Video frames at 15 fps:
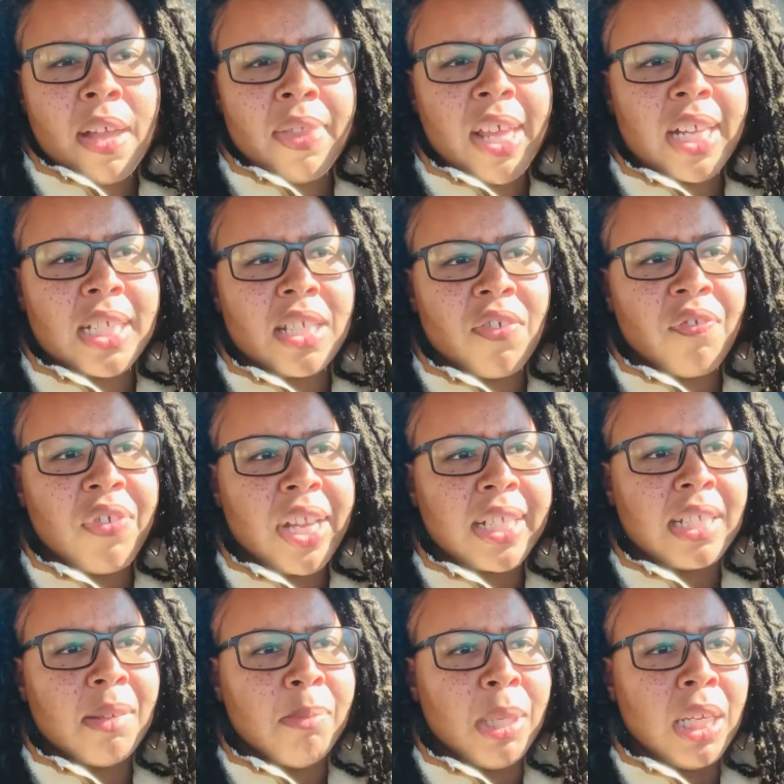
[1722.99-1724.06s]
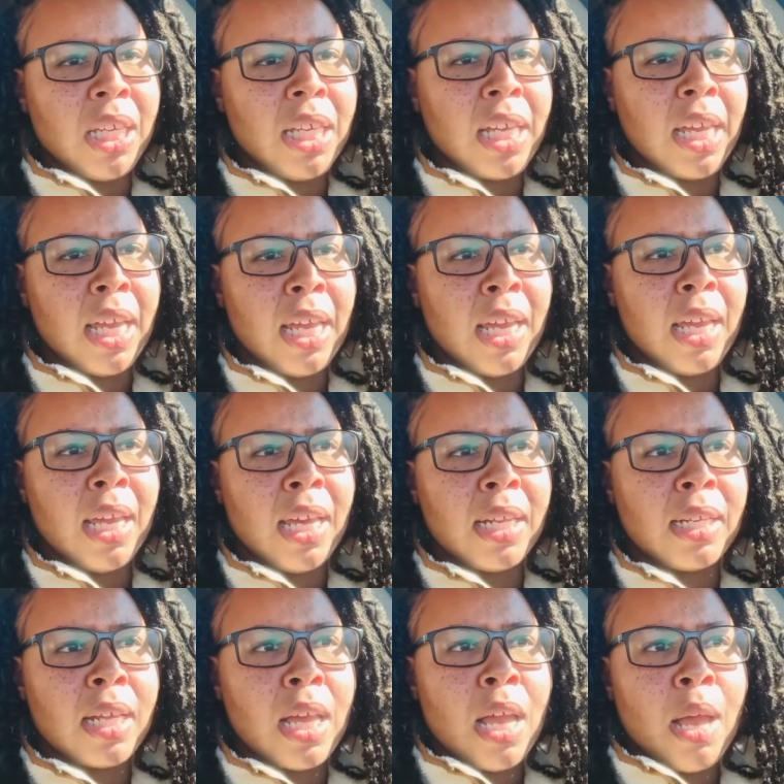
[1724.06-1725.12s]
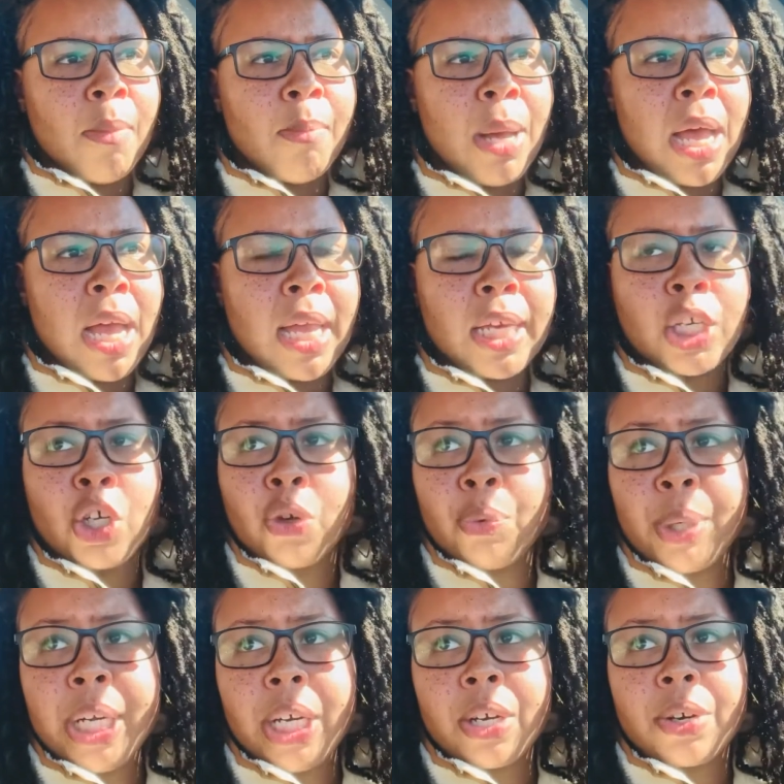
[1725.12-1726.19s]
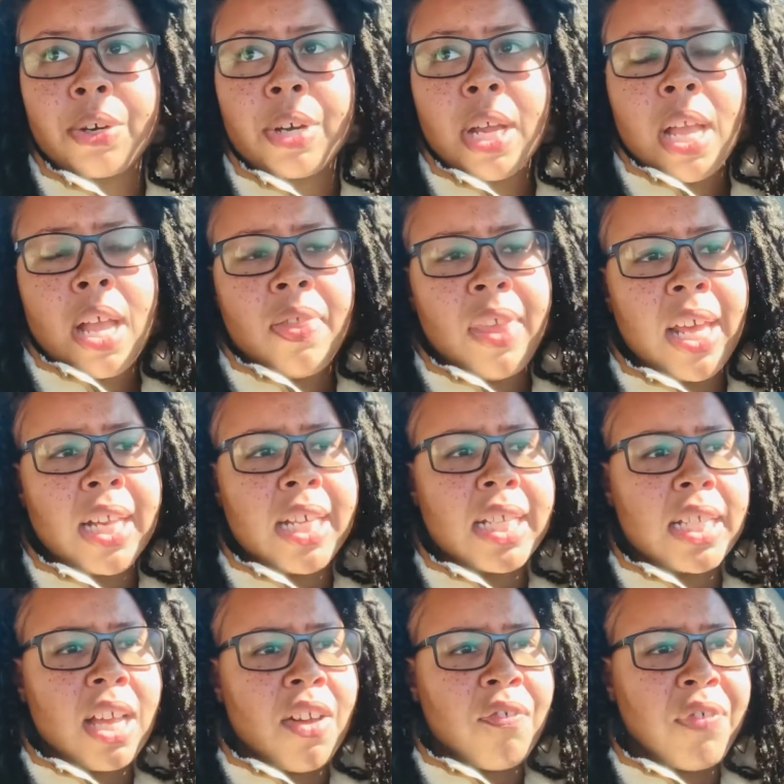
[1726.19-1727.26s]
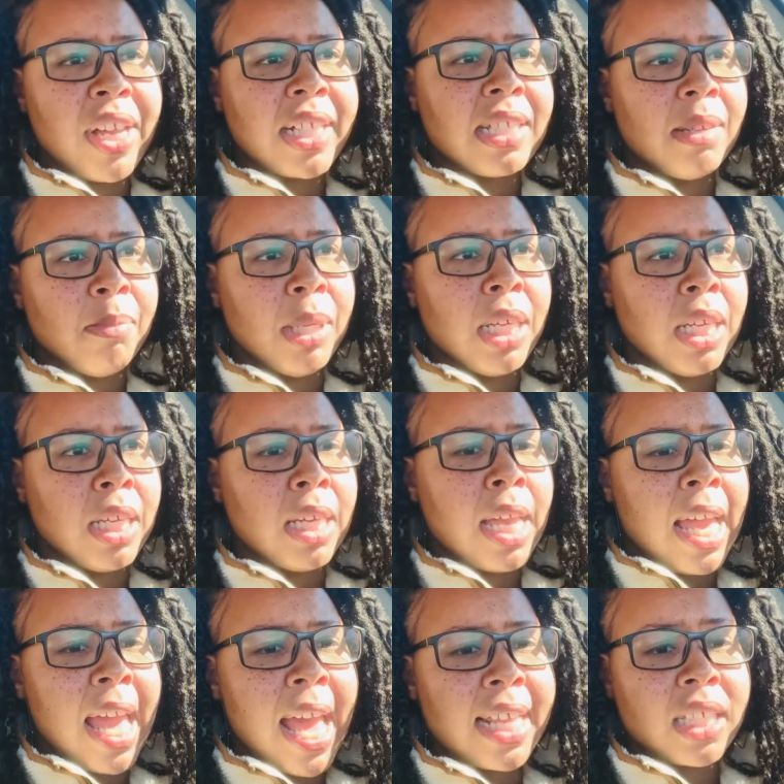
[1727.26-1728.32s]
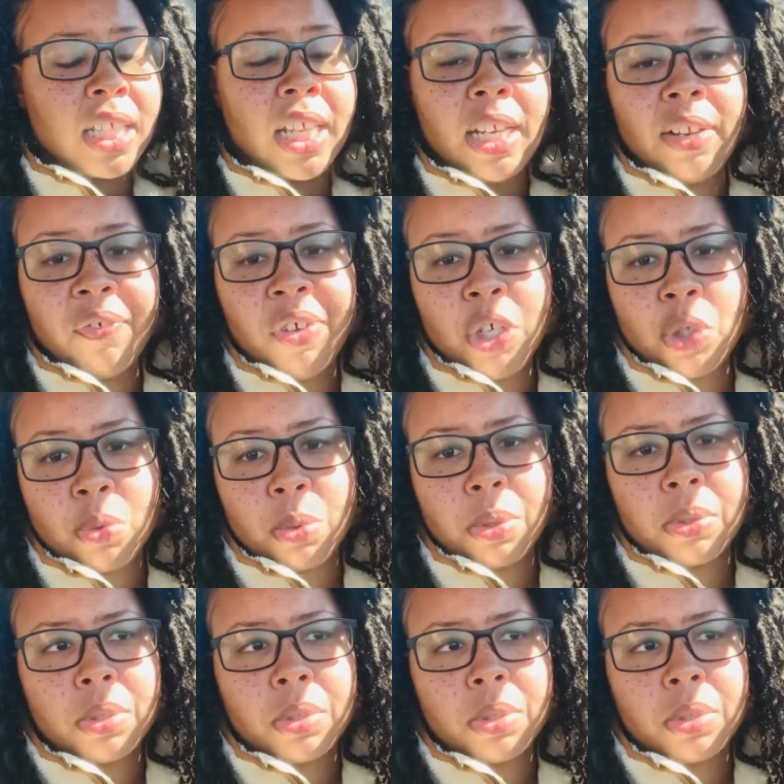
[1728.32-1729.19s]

that is affecting me in my career, that is affecting me as an individual?